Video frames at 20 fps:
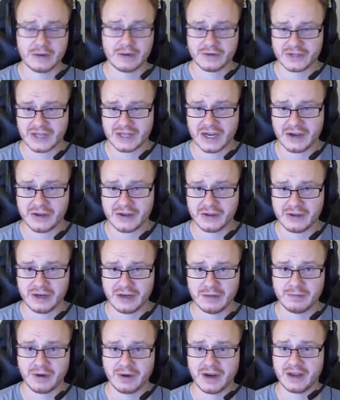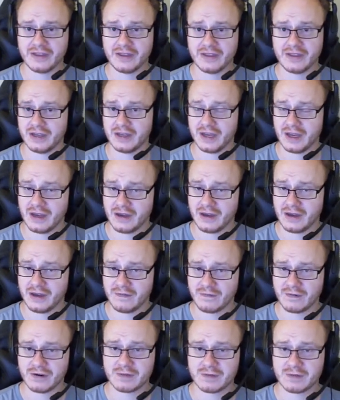That was calculated by the
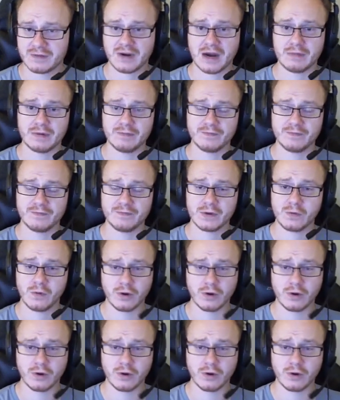first problem.